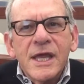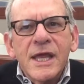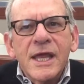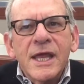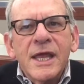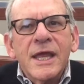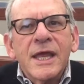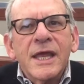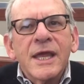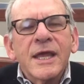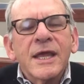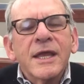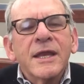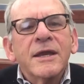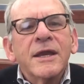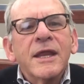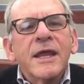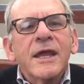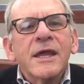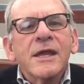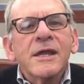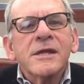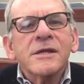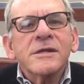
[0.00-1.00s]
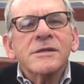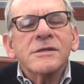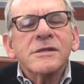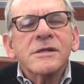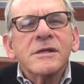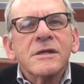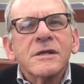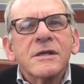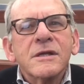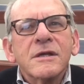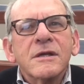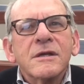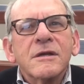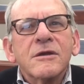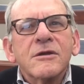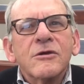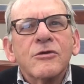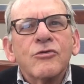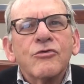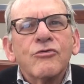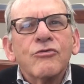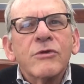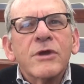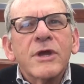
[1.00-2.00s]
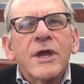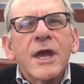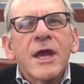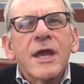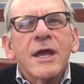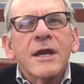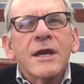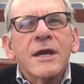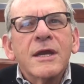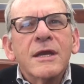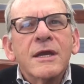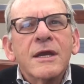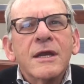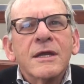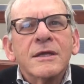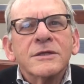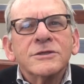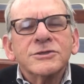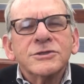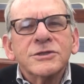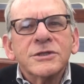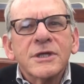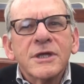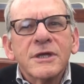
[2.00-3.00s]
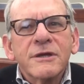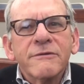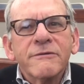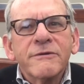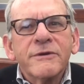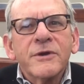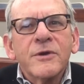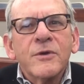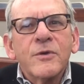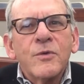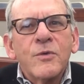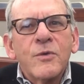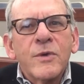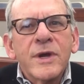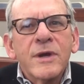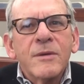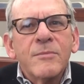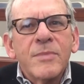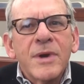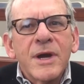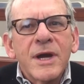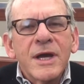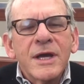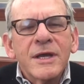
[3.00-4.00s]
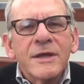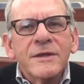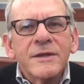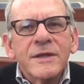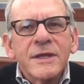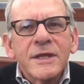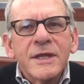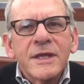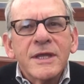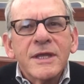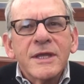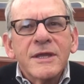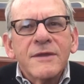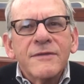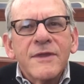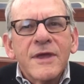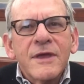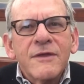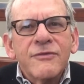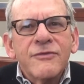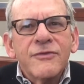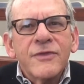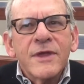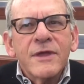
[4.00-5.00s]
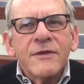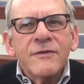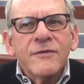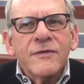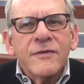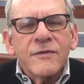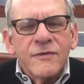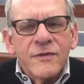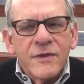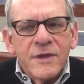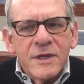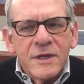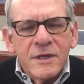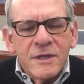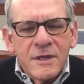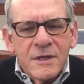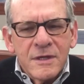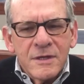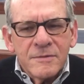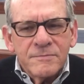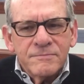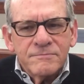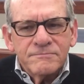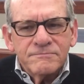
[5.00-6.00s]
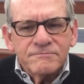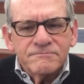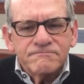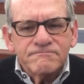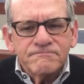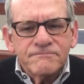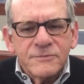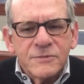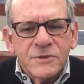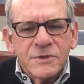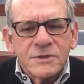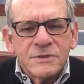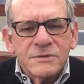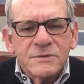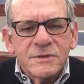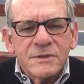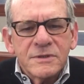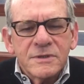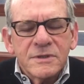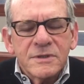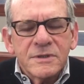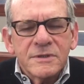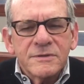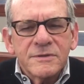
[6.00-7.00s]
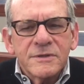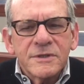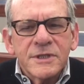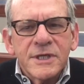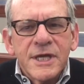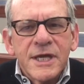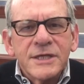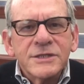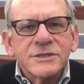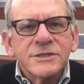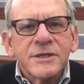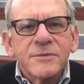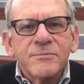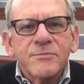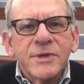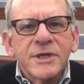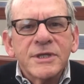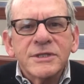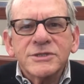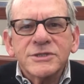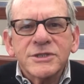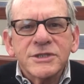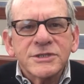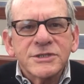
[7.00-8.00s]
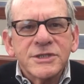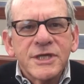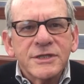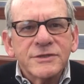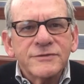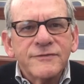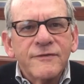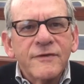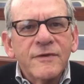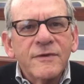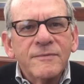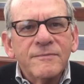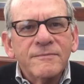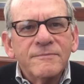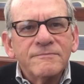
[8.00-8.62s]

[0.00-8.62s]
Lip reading: and has created a scenario whereby they think the case can be successful.